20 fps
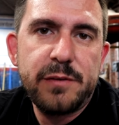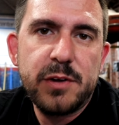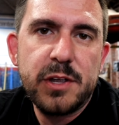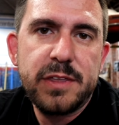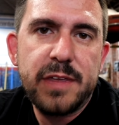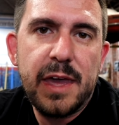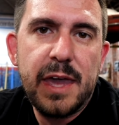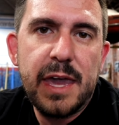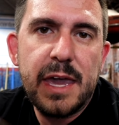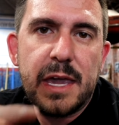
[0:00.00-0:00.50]

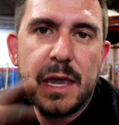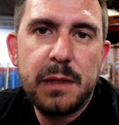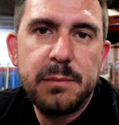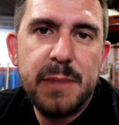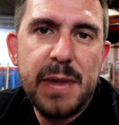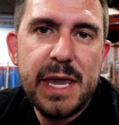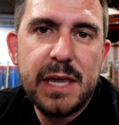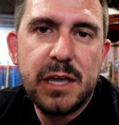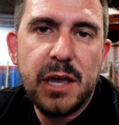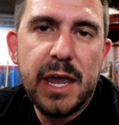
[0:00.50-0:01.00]
everything
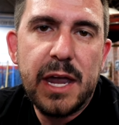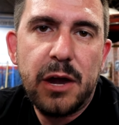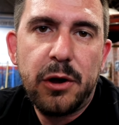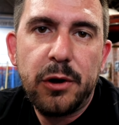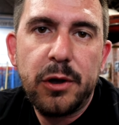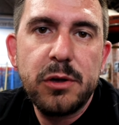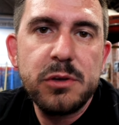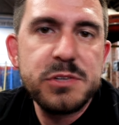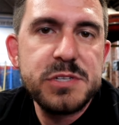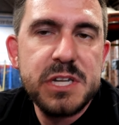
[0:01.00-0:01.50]
and make
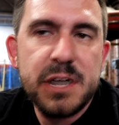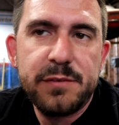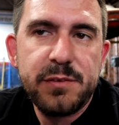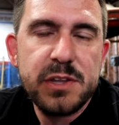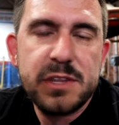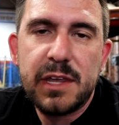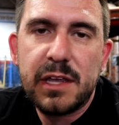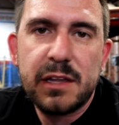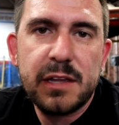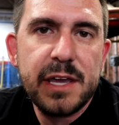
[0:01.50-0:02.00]
arrows and
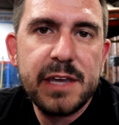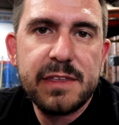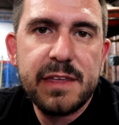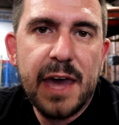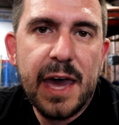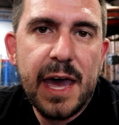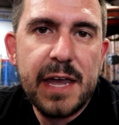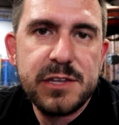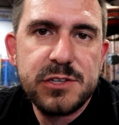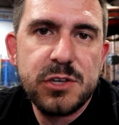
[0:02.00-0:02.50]
everything like
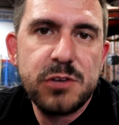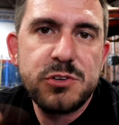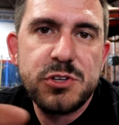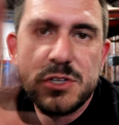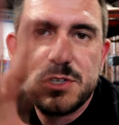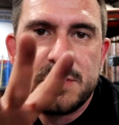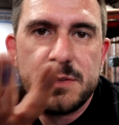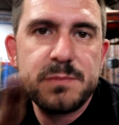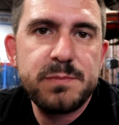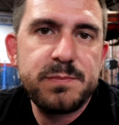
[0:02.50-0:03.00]
that. So
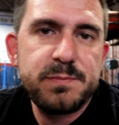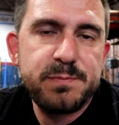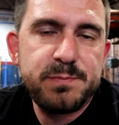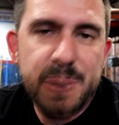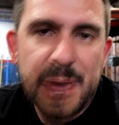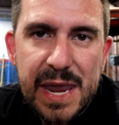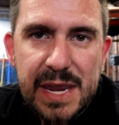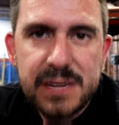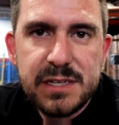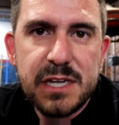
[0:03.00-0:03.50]
just
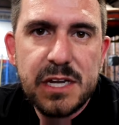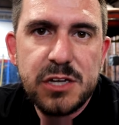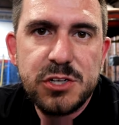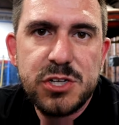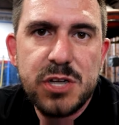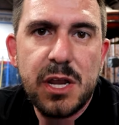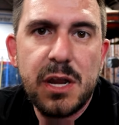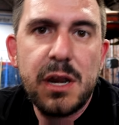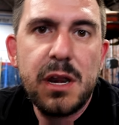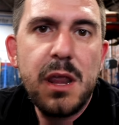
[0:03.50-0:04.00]
pay
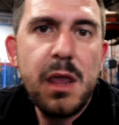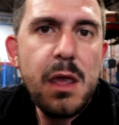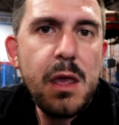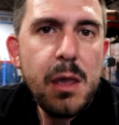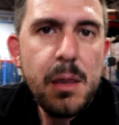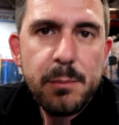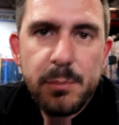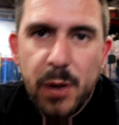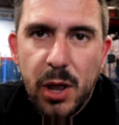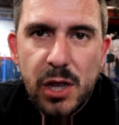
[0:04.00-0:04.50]
attention,
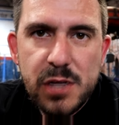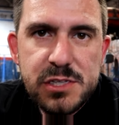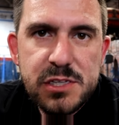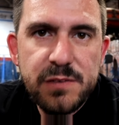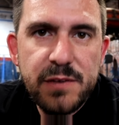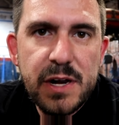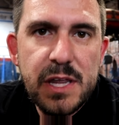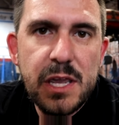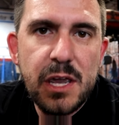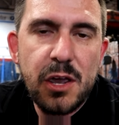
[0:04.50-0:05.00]
pause
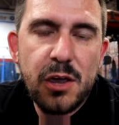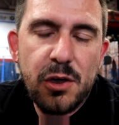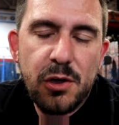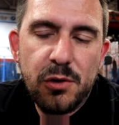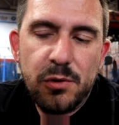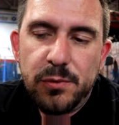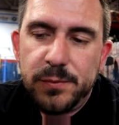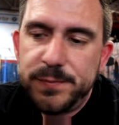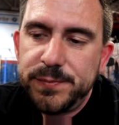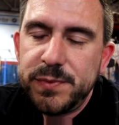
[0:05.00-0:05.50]
the
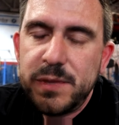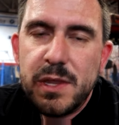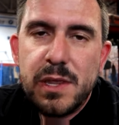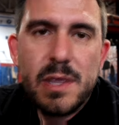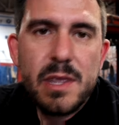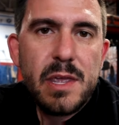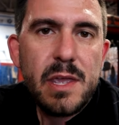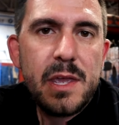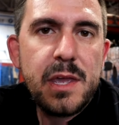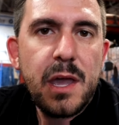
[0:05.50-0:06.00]
video.
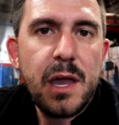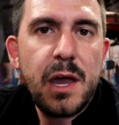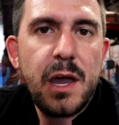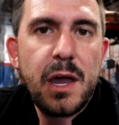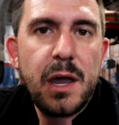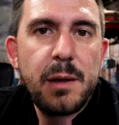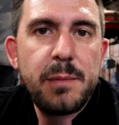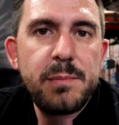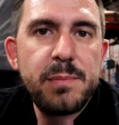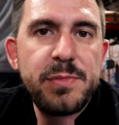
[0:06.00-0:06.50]

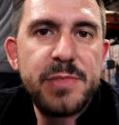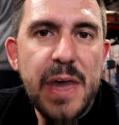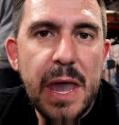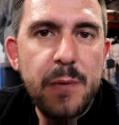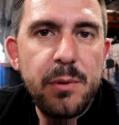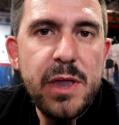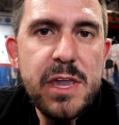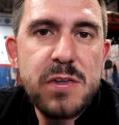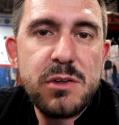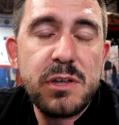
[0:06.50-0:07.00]

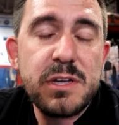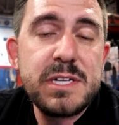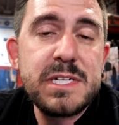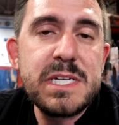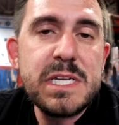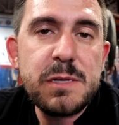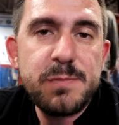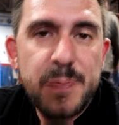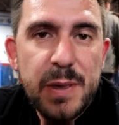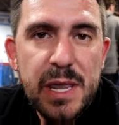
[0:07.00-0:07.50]
That way you can
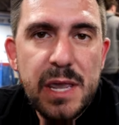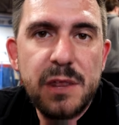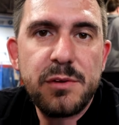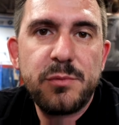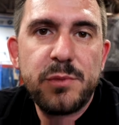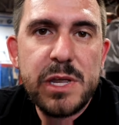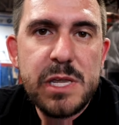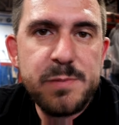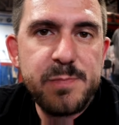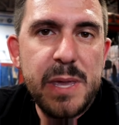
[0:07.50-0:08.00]

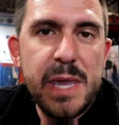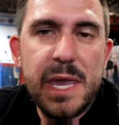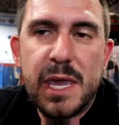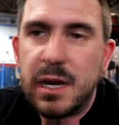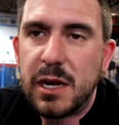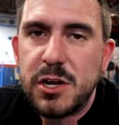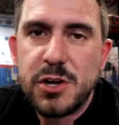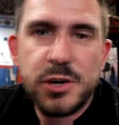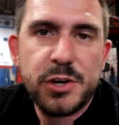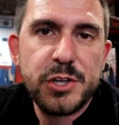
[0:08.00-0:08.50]
depin,
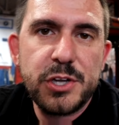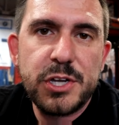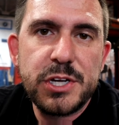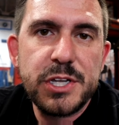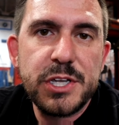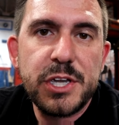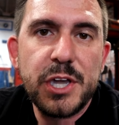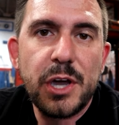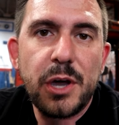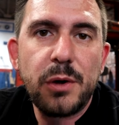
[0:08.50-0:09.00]
repin, and you're
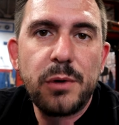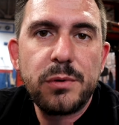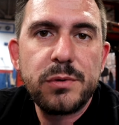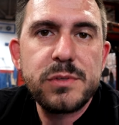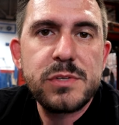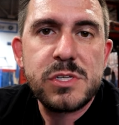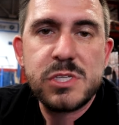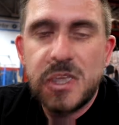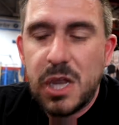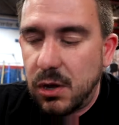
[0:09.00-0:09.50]
good to go.
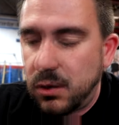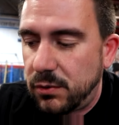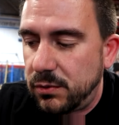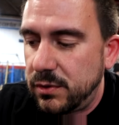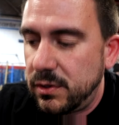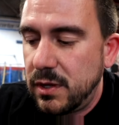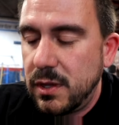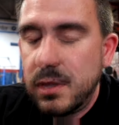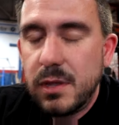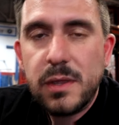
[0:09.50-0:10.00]
So
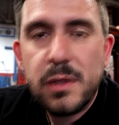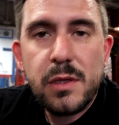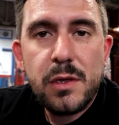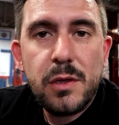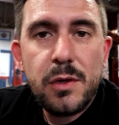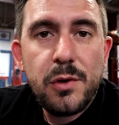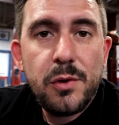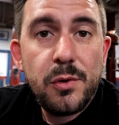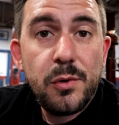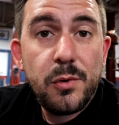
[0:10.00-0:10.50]

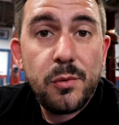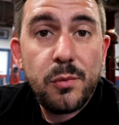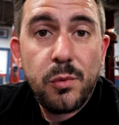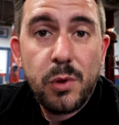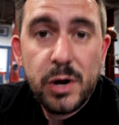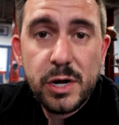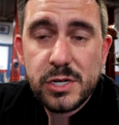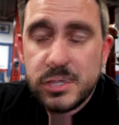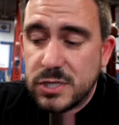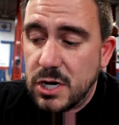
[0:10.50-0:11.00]

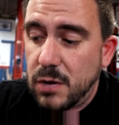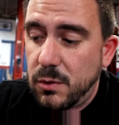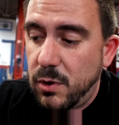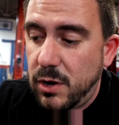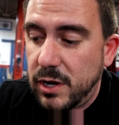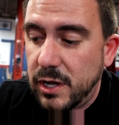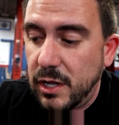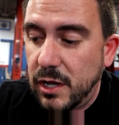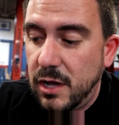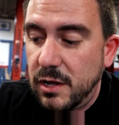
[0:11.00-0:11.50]
we're gonna start
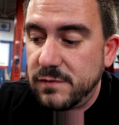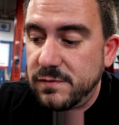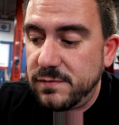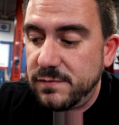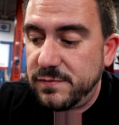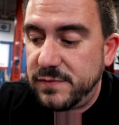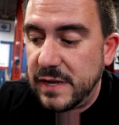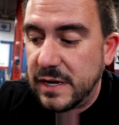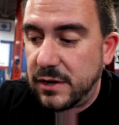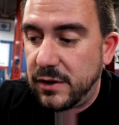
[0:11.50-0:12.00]
working on
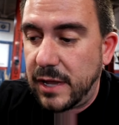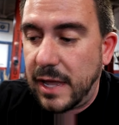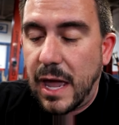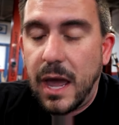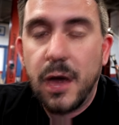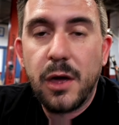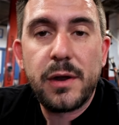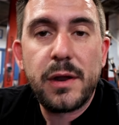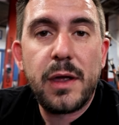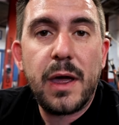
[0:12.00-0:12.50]
figuring
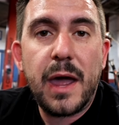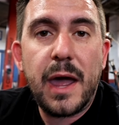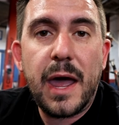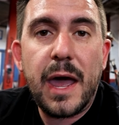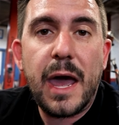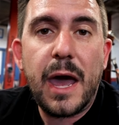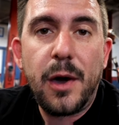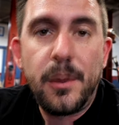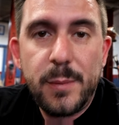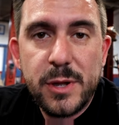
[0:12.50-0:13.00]
out
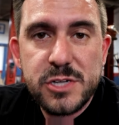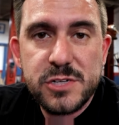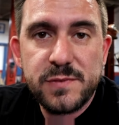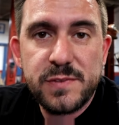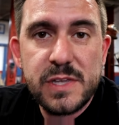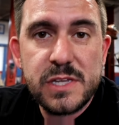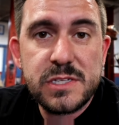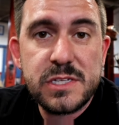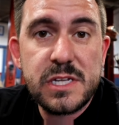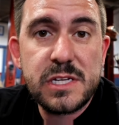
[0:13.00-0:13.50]
how much
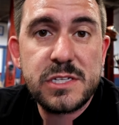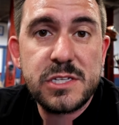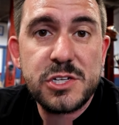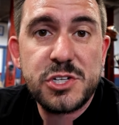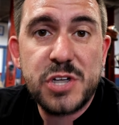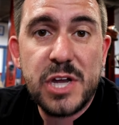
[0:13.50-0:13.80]
of this needs to